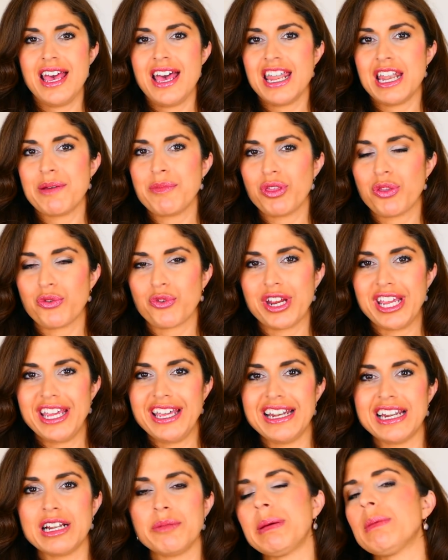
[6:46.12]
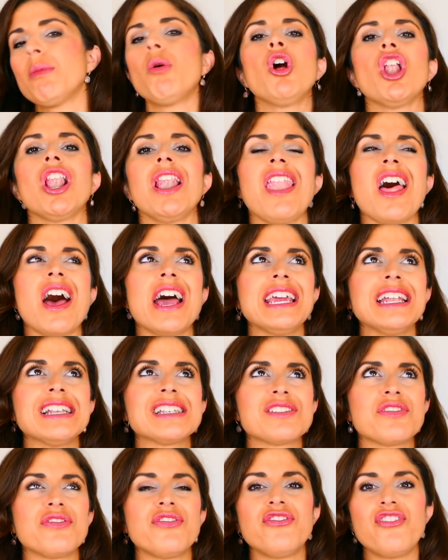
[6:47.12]
Number 3, a little bit more
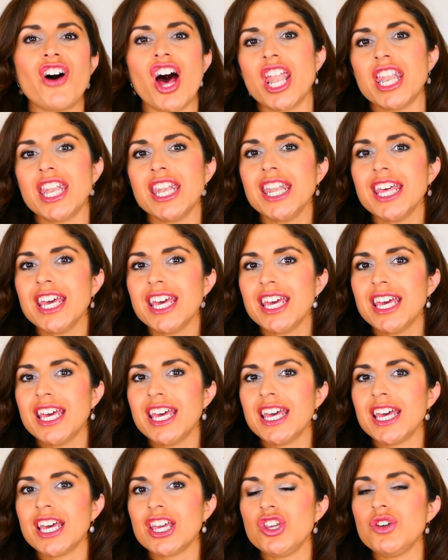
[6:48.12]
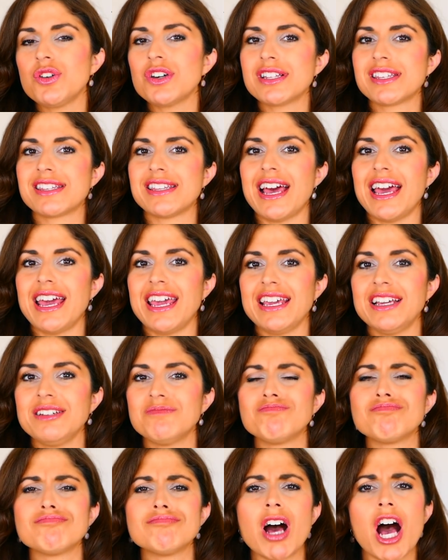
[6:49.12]
light, fun. You could say,
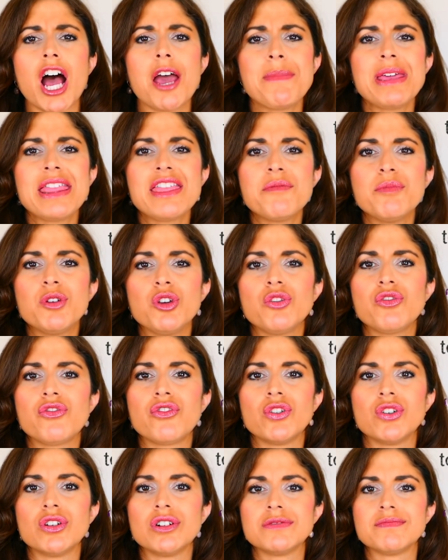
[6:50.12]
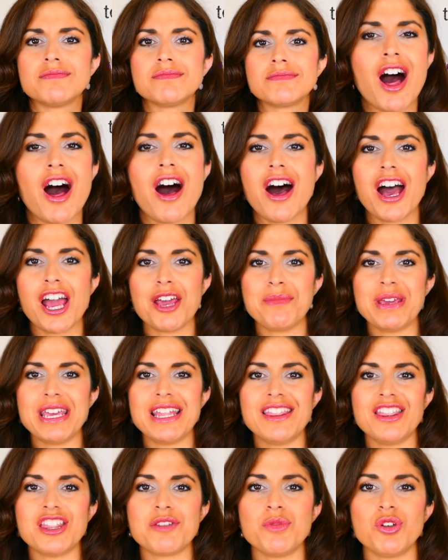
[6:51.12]
I'm in the mood for. I'm
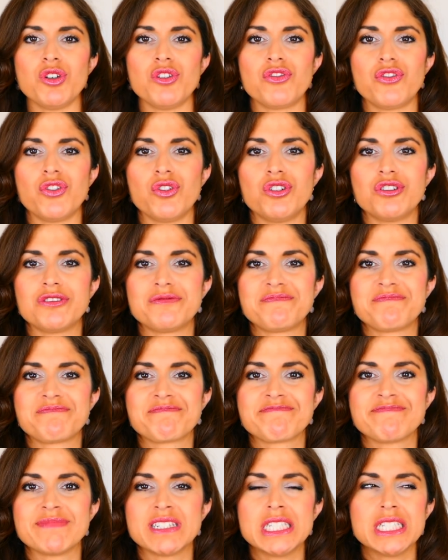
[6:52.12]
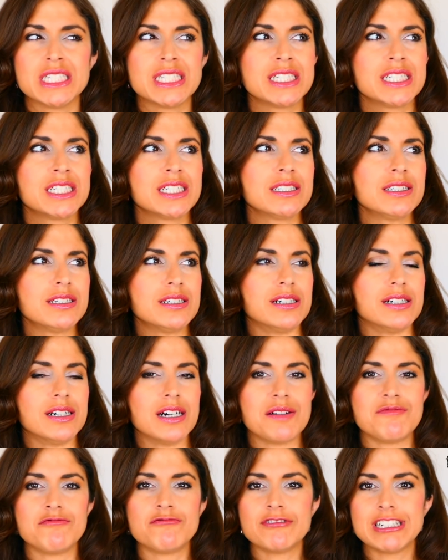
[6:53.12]
in the mood for. Oh,
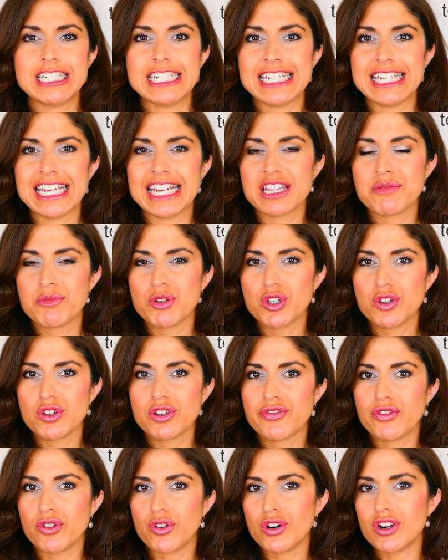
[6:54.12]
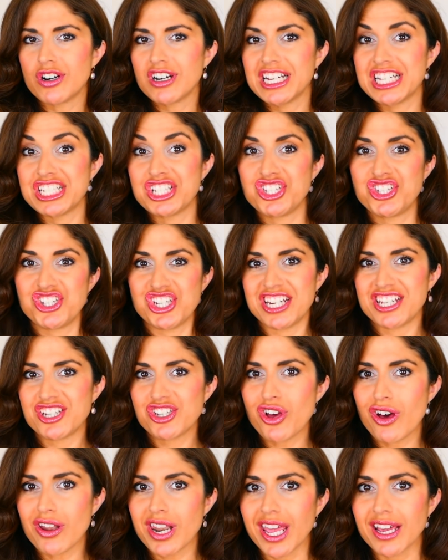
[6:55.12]
I'm really in the mood for a gin and
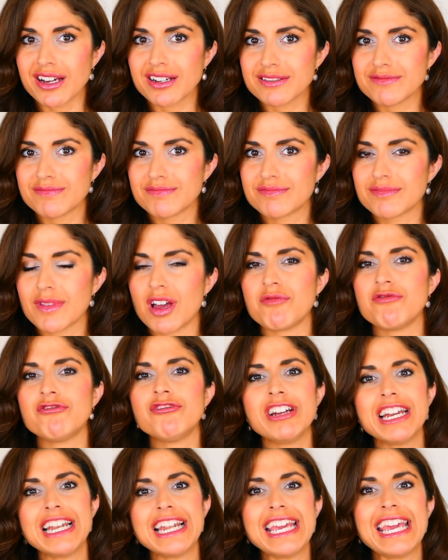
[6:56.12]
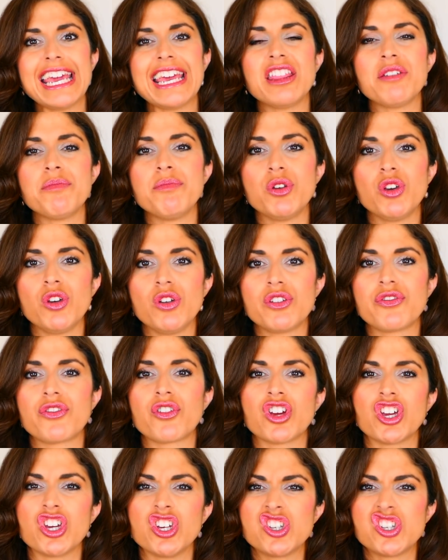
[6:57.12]
tonic. I'm really in the mood
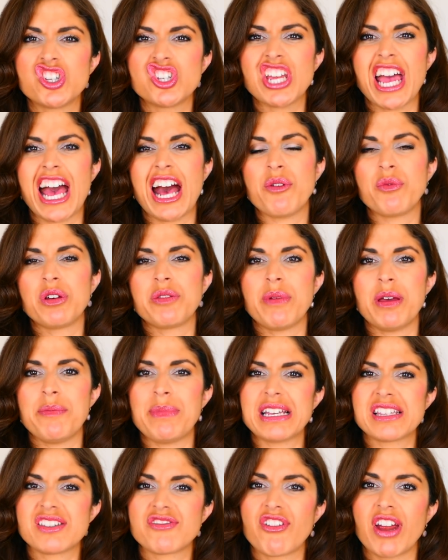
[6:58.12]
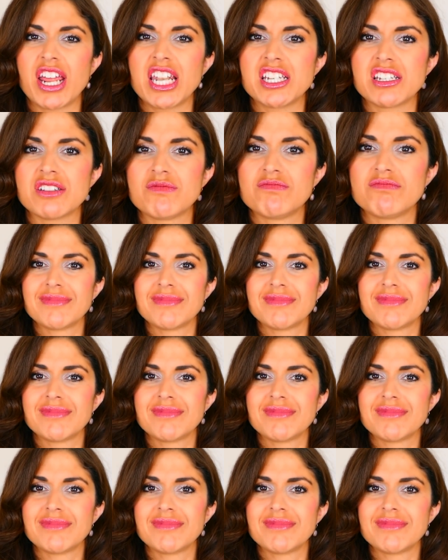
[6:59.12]
for a good chat with my best friend.